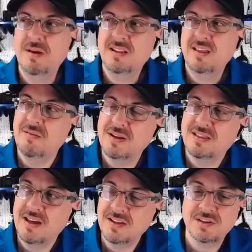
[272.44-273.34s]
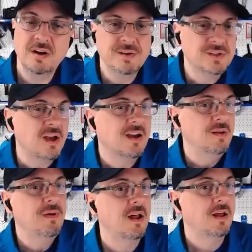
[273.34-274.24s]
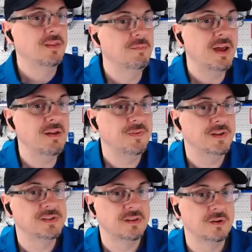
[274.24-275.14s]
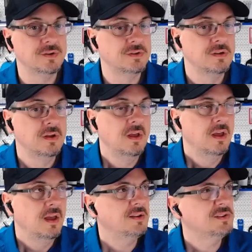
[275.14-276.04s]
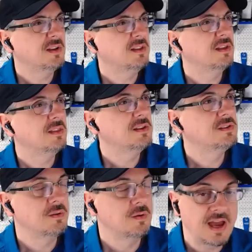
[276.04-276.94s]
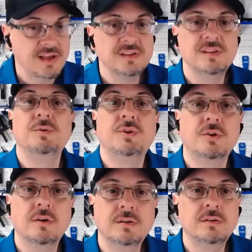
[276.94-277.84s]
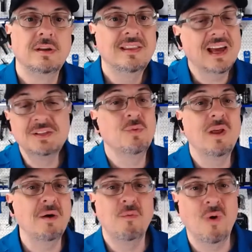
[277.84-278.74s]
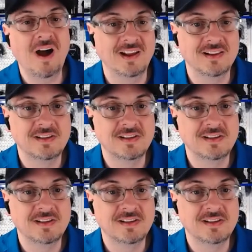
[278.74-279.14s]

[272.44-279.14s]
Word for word: back then, I'm like, that's you know, he's talking about all the benefits of those. I was like, this as this matures, that's what I want.